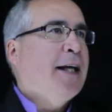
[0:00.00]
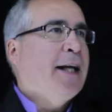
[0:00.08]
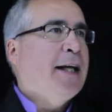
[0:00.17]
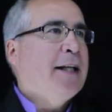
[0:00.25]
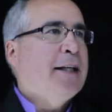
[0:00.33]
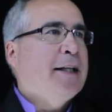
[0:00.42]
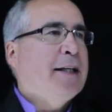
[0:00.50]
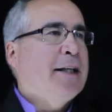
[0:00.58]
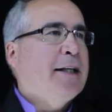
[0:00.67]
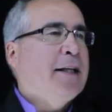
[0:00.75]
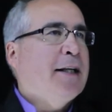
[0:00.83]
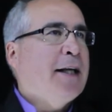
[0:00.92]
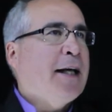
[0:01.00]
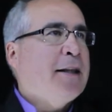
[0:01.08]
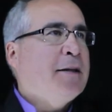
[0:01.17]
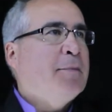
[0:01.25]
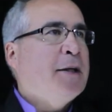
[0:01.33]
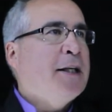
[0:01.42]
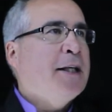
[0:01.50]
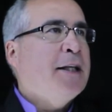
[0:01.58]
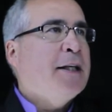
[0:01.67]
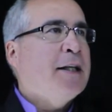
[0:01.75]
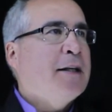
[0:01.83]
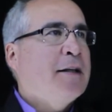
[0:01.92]
And at the
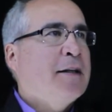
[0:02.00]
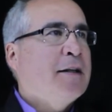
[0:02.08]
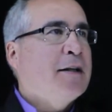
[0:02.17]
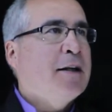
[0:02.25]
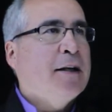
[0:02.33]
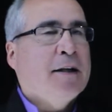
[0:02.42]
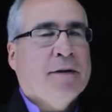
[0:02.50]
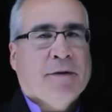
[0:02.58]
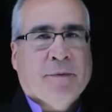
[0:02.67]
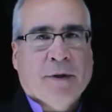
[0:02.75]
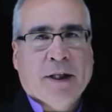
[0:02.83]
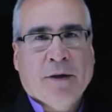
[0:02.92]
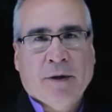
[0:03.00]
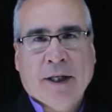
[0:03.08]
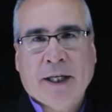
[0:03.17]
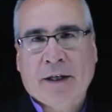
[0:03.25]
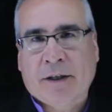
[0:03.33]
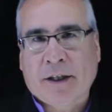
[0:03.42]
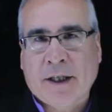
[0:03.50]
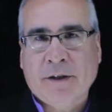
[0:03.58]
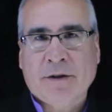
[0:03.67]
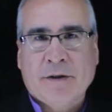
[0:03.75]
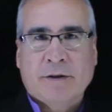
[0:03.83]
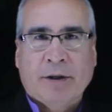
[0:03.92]
beginning, when they do the
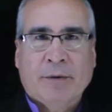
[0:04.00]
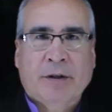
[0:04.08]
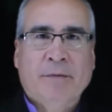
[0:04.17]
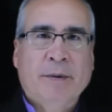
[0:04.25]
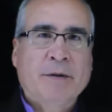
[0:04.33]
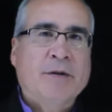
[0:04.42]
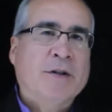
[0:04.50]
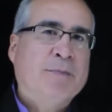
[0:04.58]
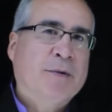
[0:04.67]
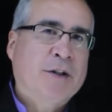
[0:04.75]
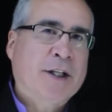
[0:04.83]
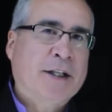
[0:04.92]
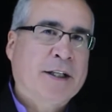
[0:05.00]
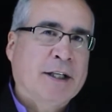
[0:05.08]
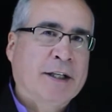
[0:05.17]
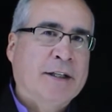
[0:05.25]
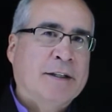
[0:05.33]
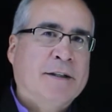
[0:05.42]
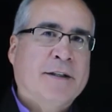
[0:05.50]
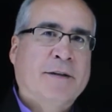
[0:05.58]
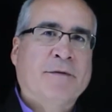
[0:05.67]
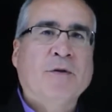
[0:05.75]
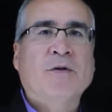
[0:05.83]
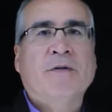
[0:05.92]
calculations, they would have been projecting a
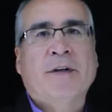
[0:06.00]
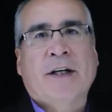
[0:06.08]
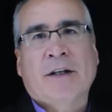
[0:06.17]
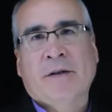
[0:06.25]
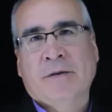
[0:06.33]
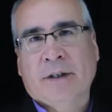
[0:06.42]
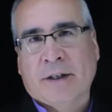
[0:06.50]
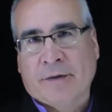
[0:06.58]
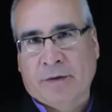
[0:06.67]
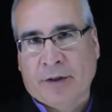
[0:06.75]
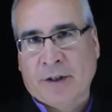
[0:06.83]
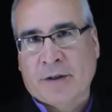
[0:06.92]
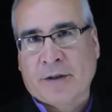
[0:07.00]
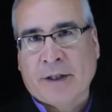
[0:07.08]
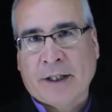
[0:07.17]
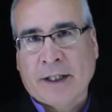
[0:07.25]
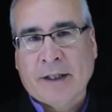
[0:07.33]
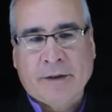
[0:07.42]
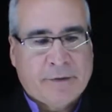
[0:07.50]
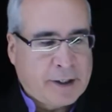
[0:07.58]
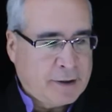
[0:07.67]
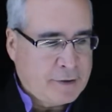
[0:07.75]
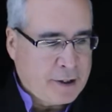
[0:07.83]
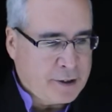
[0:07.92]
future value of 0 at the end of
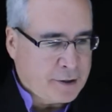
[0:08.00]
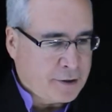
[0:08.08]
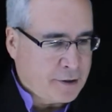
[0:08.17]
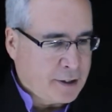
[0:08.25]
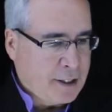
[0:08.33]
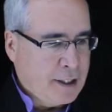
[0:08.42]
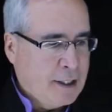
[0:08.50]
5 years.